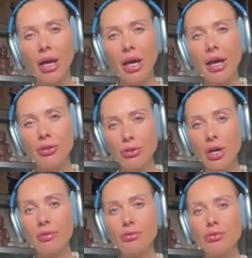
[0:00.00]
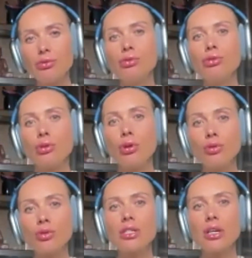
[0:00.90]
And you have to do your
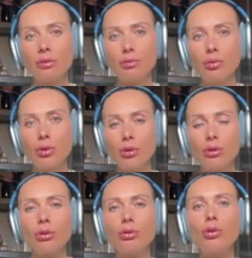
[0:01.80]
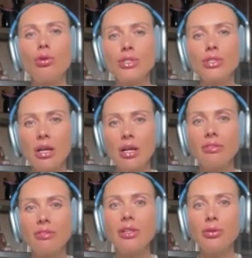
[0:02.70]
own self work, your own self
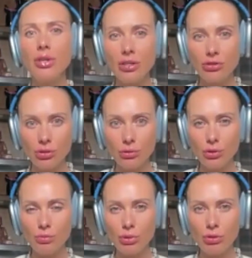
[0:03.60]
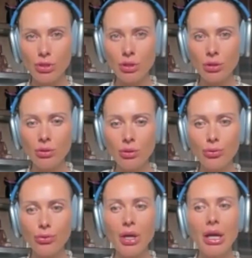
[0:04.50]
evaluation for spiritual growth.